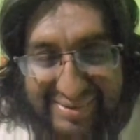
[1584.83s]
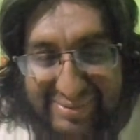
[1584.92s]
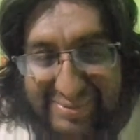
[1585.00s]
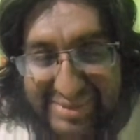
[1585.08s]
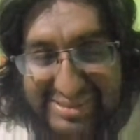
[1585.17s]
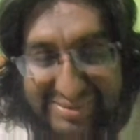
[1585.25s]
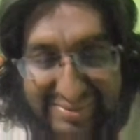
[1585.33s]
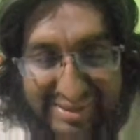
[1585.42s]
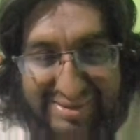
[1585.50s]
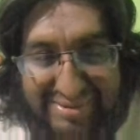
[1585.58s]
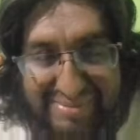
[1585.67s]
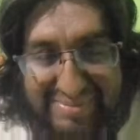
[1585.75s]
which
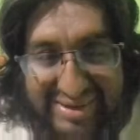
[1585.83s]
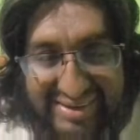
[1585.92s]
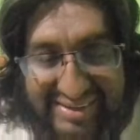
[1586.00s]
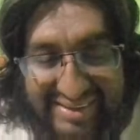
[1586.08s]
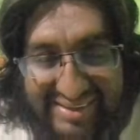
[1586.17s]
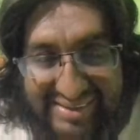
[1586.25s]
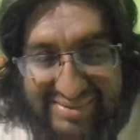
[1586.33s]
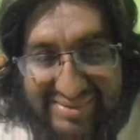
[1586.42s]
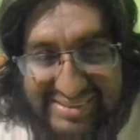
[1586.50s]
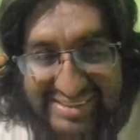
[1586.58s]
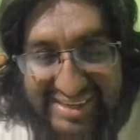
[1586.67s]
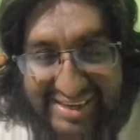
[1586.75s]
will convert to
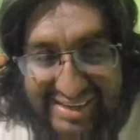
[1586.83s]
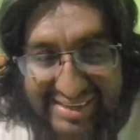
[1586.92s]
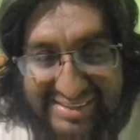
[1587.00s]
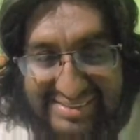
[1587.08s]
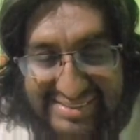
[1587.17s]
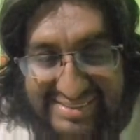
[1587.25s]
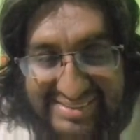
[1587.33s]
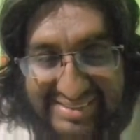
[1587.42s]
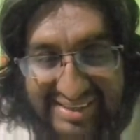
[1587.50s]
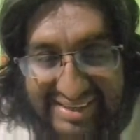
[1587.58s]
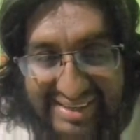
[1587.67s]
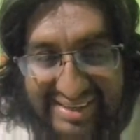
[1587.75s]
a char list,
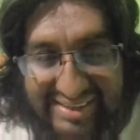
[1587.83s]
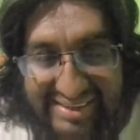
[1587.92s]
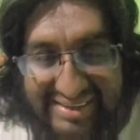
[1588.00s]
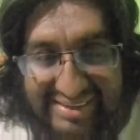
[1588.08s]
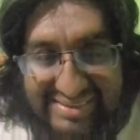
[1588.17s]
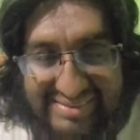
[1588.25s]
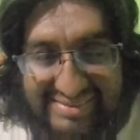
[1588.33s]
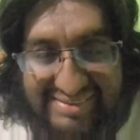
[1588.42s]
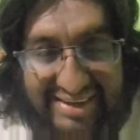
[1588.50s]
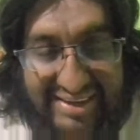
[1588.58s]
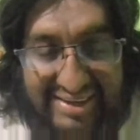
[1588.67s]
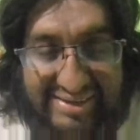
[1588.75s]
this
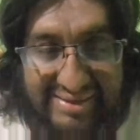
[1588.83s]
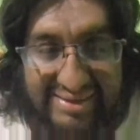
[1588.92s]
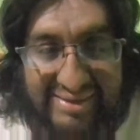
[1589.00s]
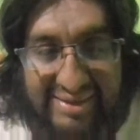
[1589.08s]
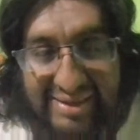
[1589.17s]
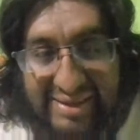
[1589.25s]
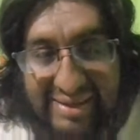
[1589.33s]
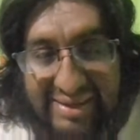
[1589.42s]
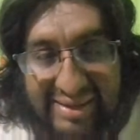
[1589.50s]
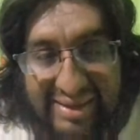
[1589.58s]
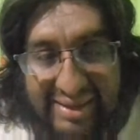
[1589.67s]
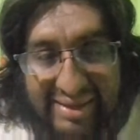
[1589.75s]
string,
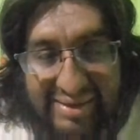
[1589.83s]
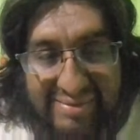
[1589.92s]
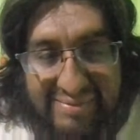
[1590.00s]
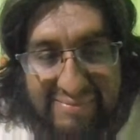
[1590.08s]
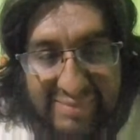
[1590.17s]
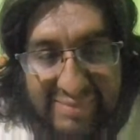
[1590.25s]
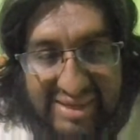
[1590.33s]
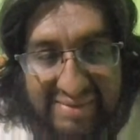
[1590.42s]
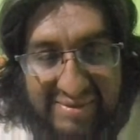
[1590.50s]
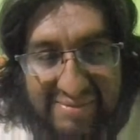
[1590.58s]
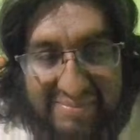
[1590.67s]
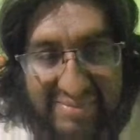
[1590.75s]
and it will
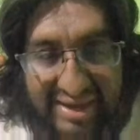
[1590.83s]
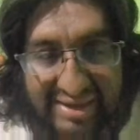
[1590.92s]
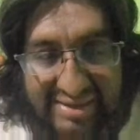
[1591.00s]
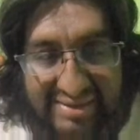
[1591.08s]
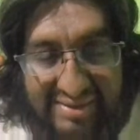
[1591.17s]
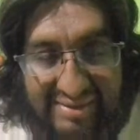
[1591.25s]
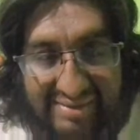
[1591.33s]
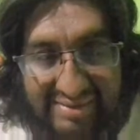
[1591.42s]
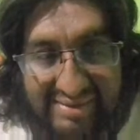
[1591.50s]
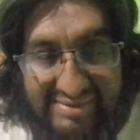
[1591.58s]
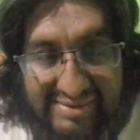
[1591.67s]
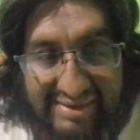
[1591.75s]
give you back
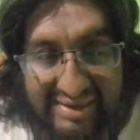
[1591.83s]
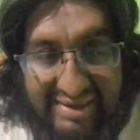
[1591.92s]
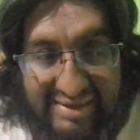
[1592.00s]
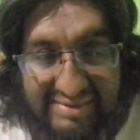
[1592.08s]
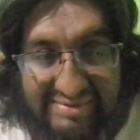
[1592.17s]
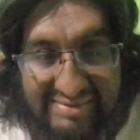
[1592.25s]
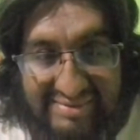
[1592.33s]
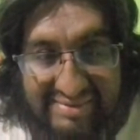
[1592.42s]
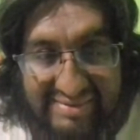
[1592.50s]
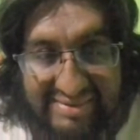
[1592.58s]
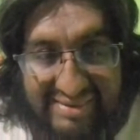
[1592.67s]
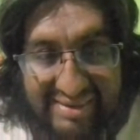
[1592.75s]
this
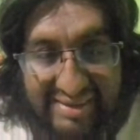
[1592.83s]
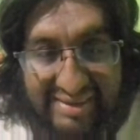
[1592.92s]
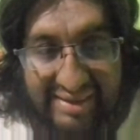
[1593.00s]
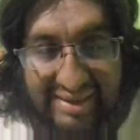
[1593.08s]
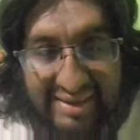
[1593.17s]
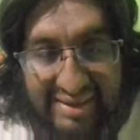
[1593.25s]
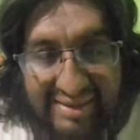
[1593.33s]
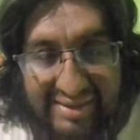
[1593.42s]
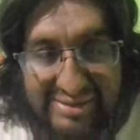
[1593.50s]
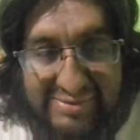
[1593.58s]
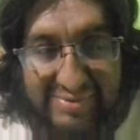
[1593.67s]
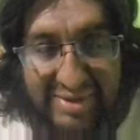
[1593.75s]
list.
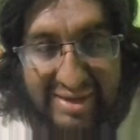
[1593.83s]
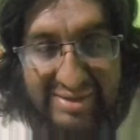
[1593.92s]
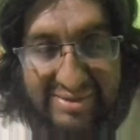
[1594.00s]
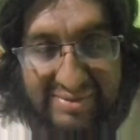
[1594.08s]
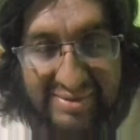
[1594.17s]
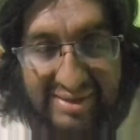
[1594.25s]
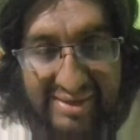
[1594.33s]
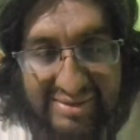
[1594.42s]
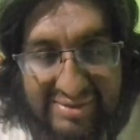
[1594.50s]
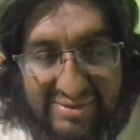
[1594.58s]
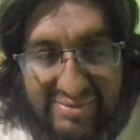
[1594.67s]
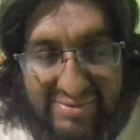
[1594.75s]
That's why you get a
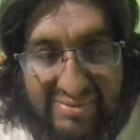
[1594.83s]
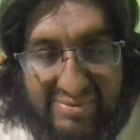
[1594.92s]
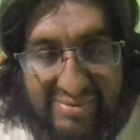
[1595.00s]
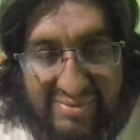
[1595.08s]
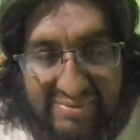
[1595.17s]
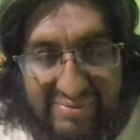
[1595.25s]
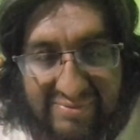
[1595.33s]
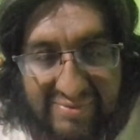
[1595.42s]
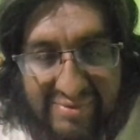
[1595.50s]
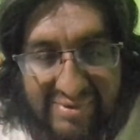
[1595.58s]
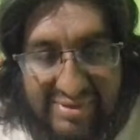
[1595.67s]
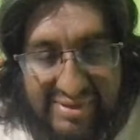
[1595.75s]
true
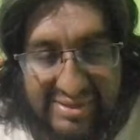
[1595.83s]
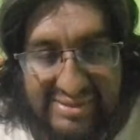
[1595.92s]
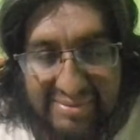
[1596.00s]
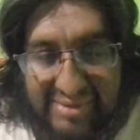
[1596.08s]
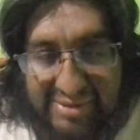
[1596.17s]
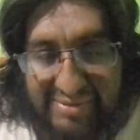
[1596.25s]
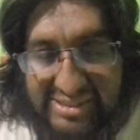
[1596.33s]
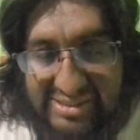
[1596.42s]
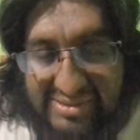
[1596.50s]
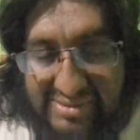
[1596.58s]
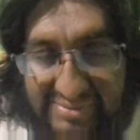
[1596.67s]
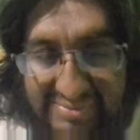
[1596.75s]
for this
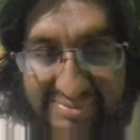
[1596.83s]
evaluation.